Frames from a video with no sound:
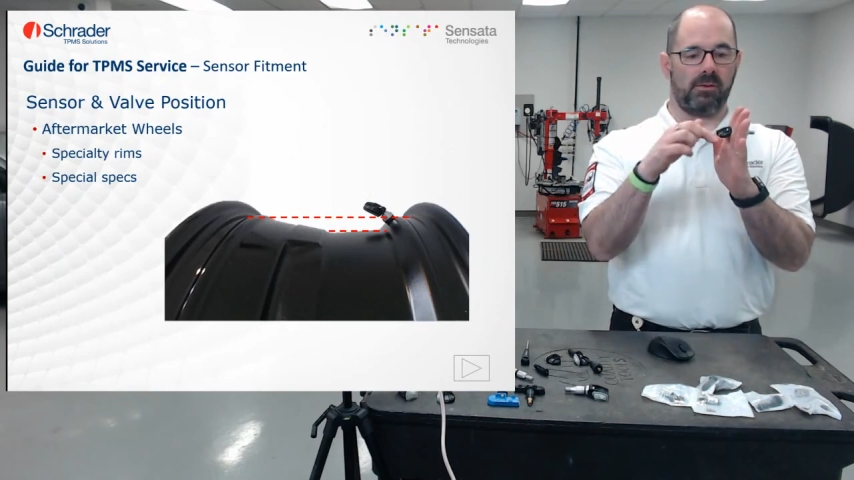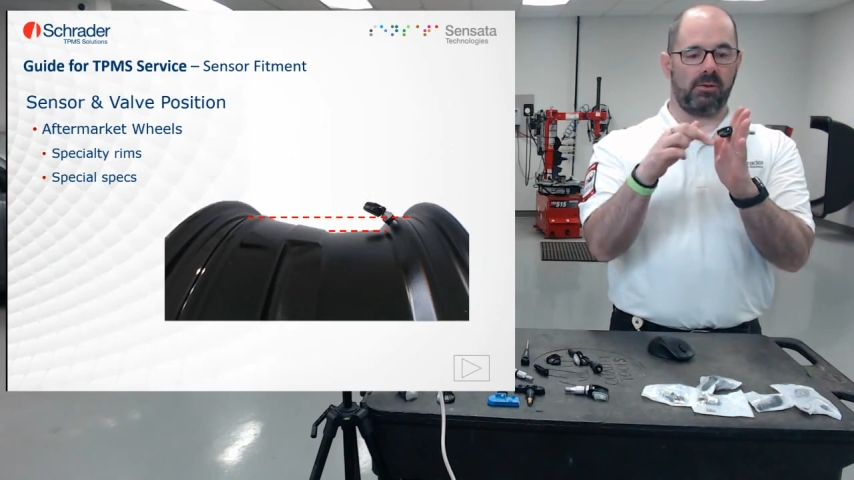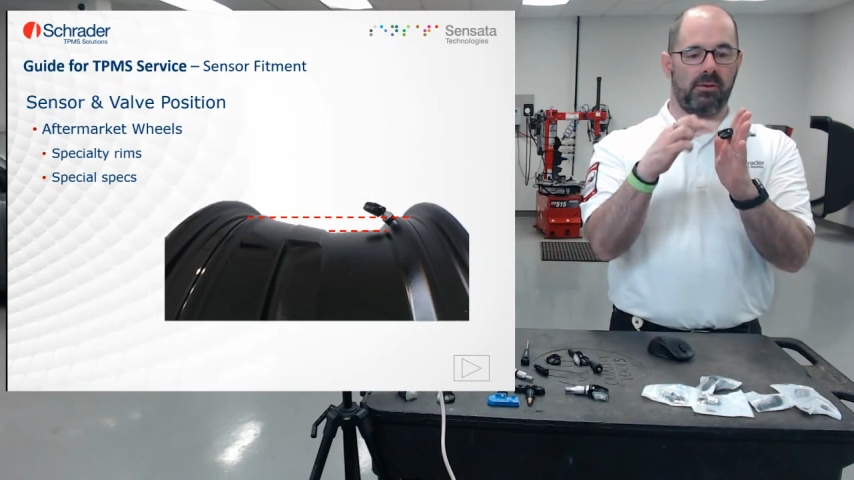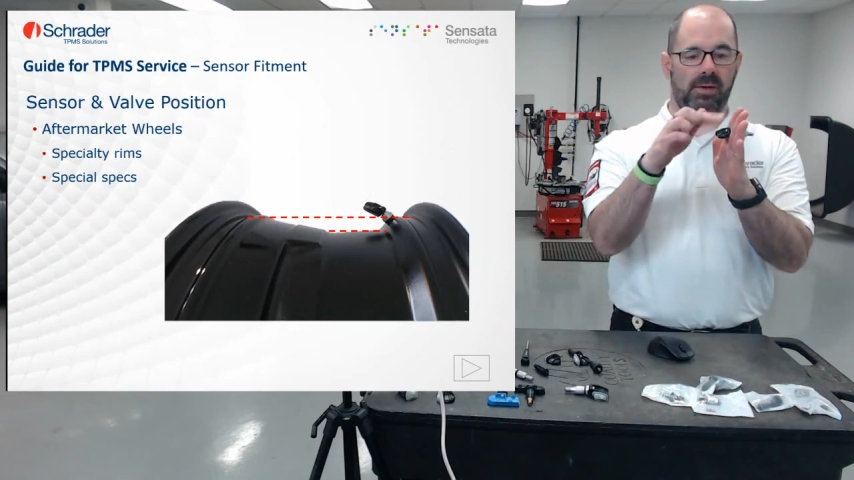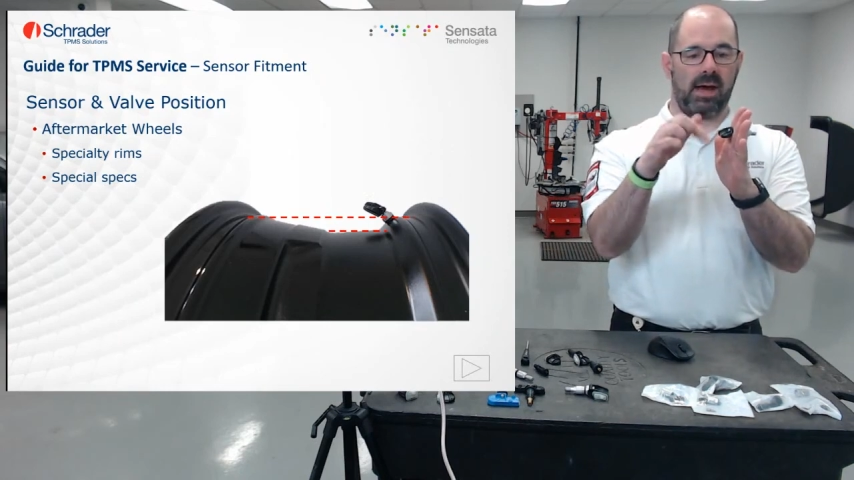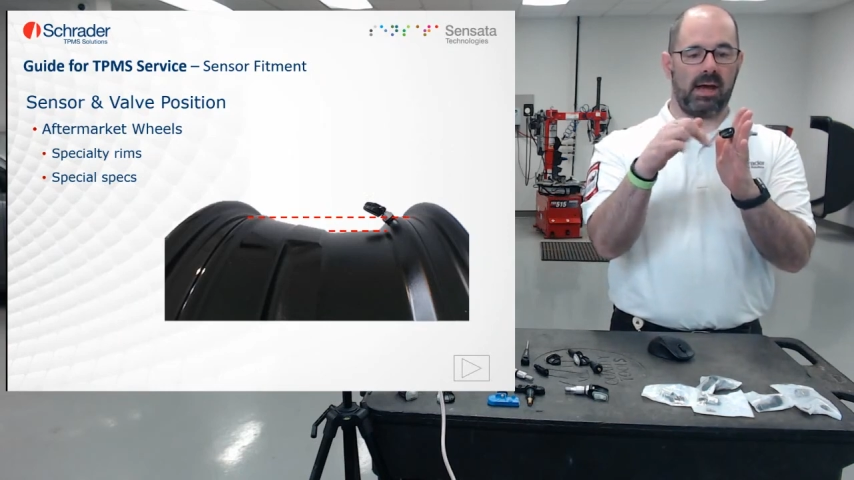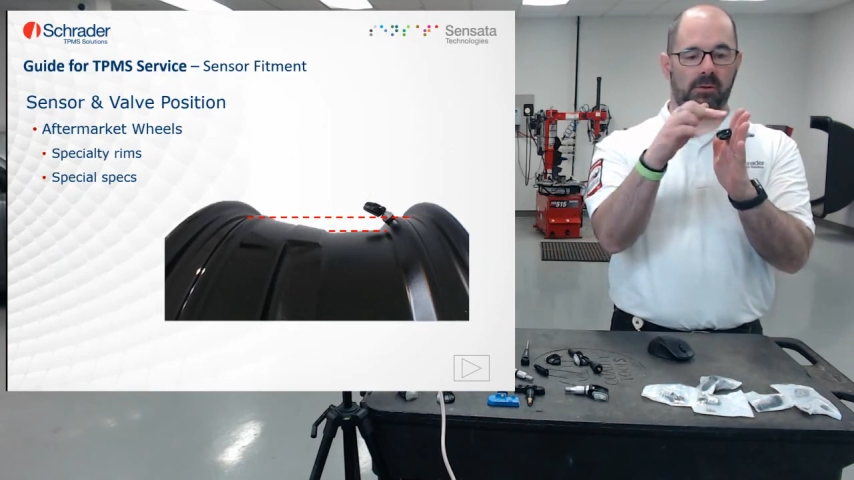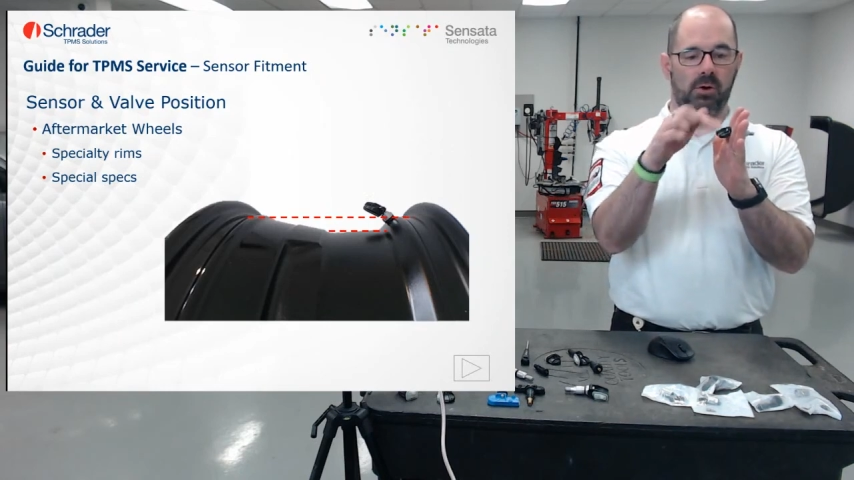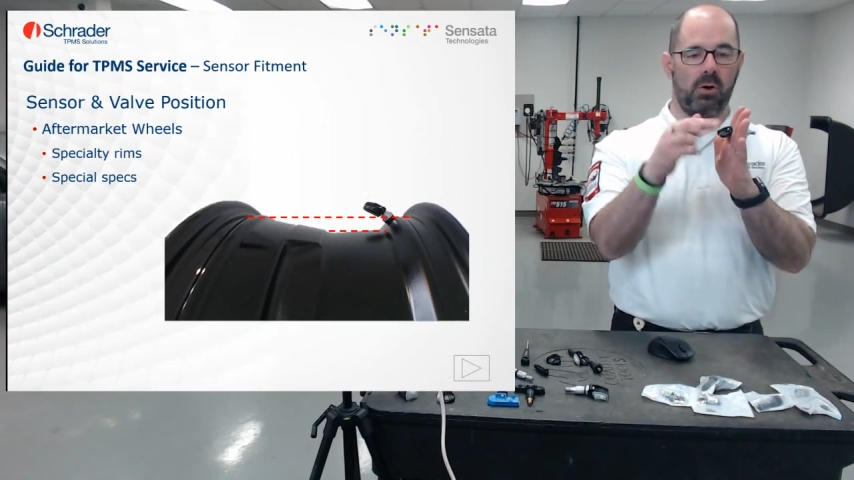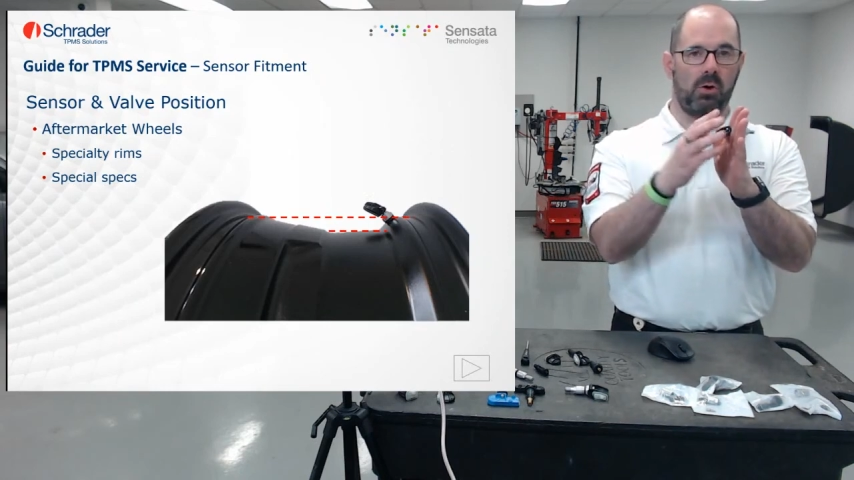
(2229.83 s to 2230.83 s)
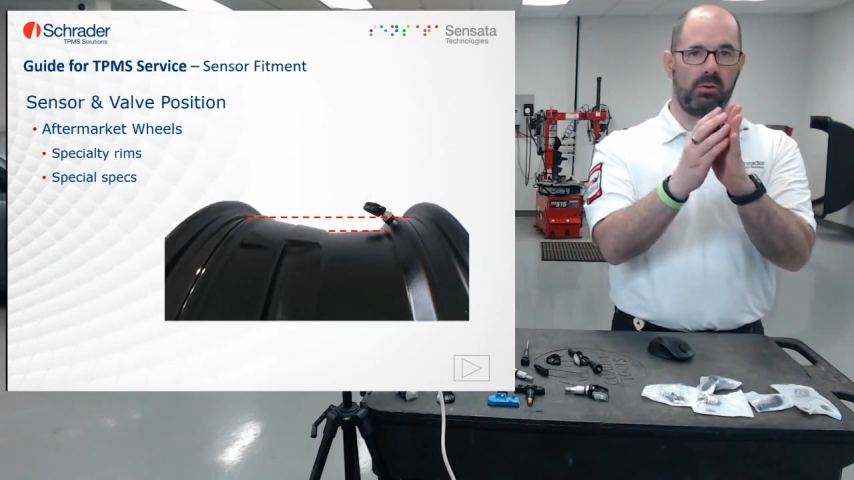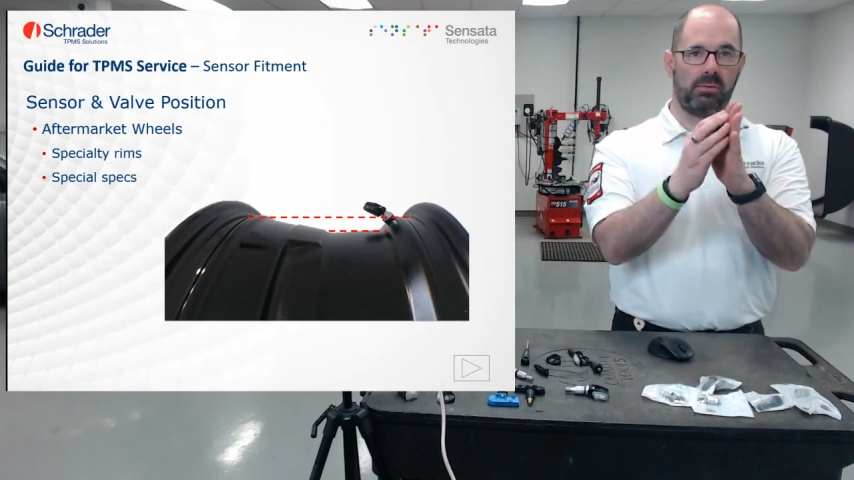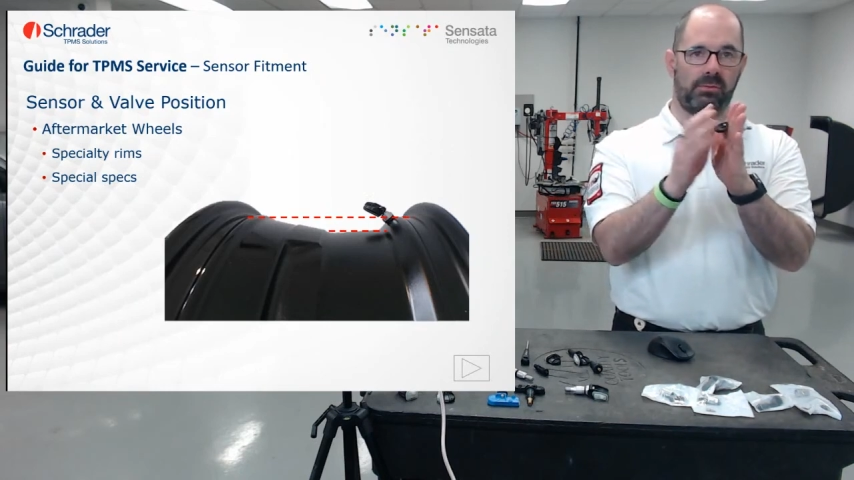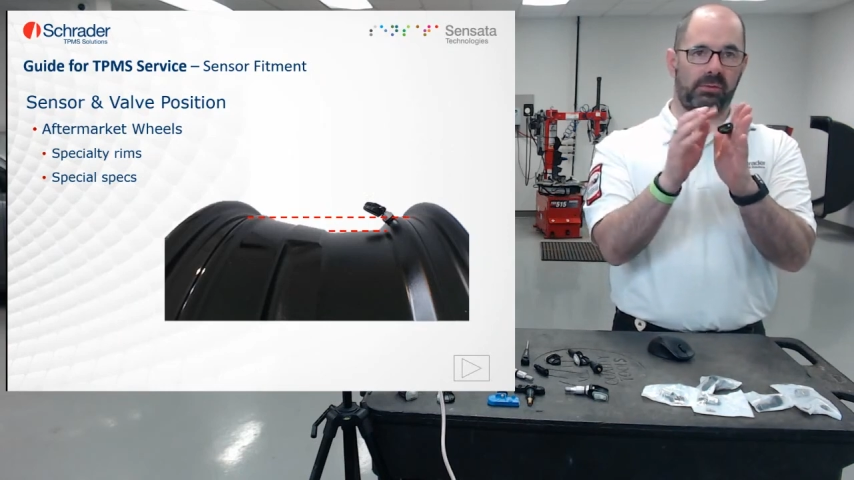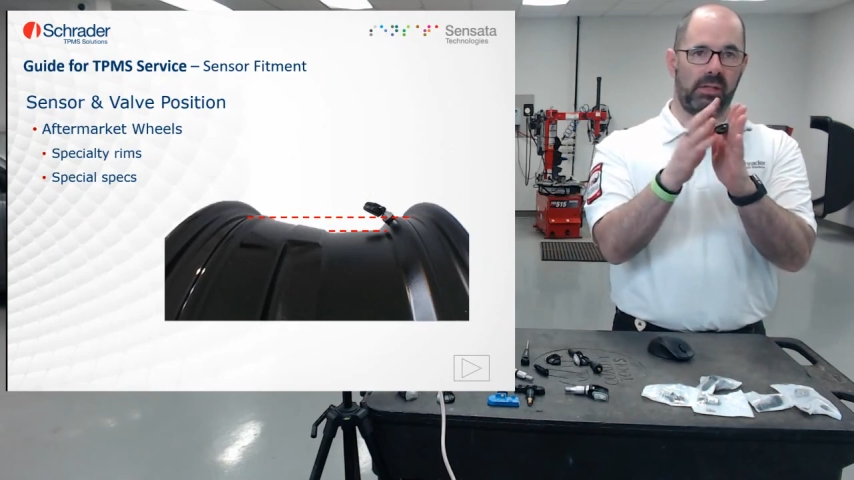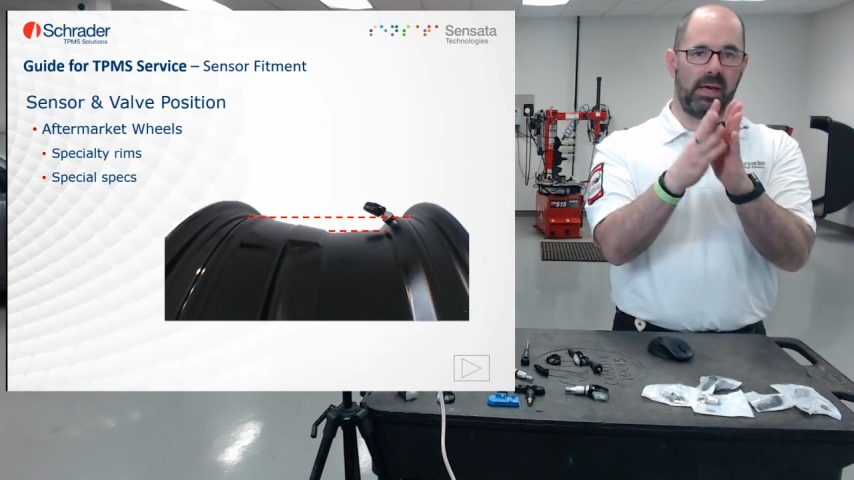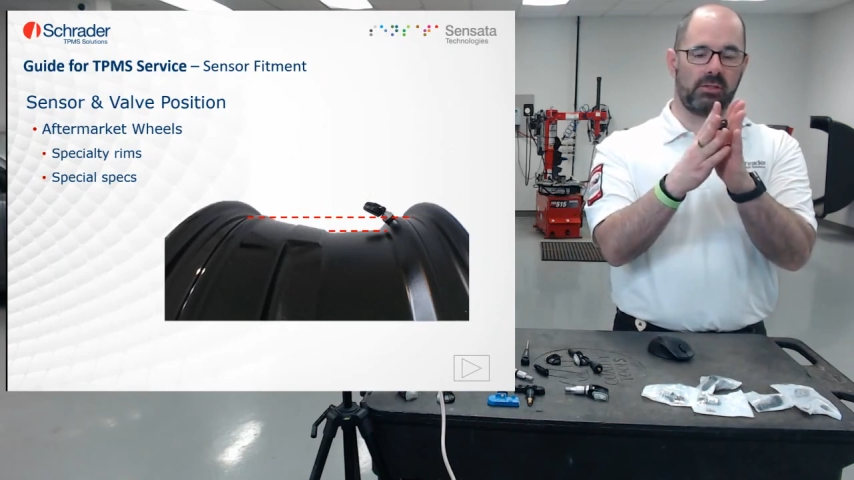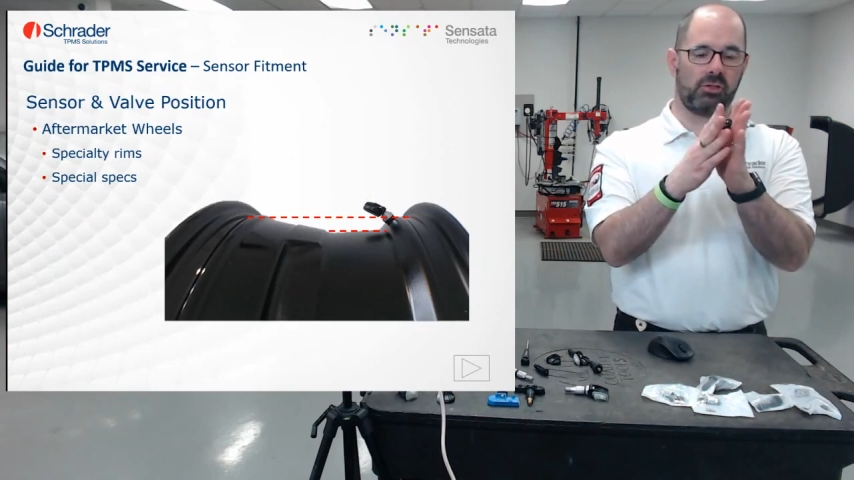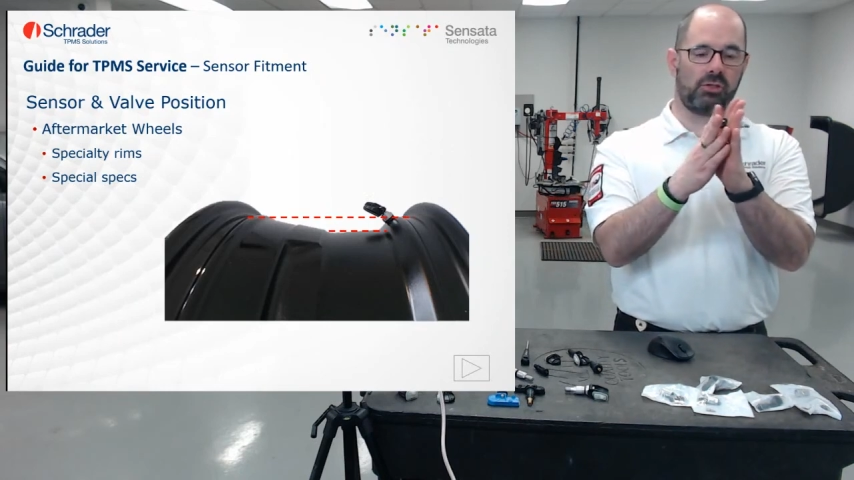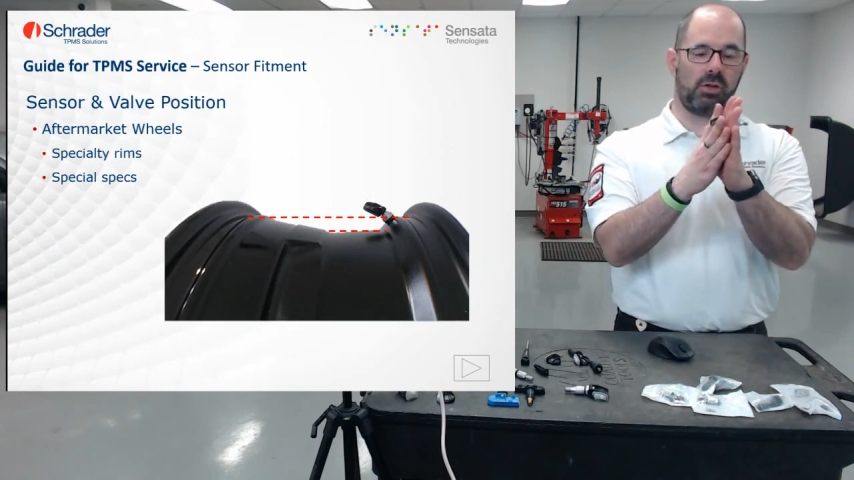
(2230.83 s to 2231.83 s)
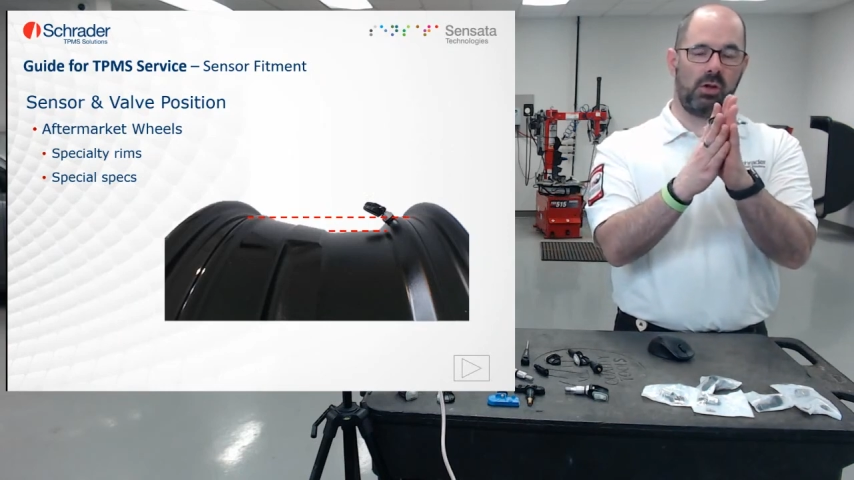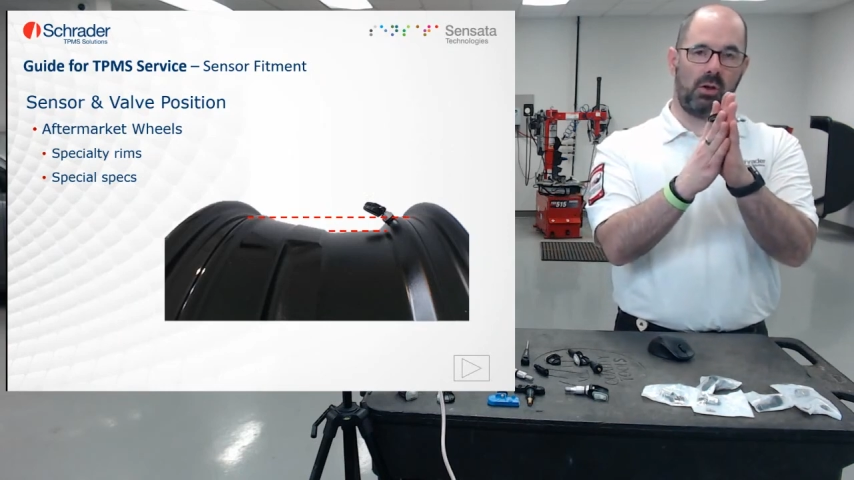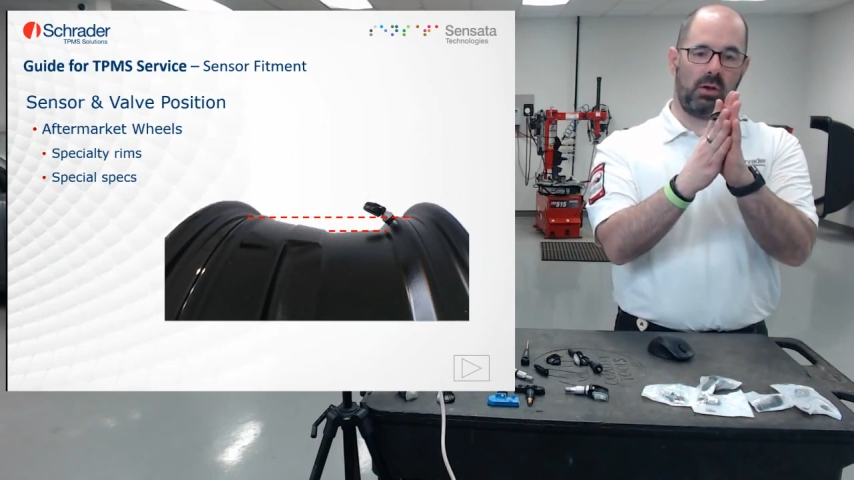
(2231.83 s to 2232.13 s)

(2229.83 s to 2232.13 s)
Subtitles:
valve hole flange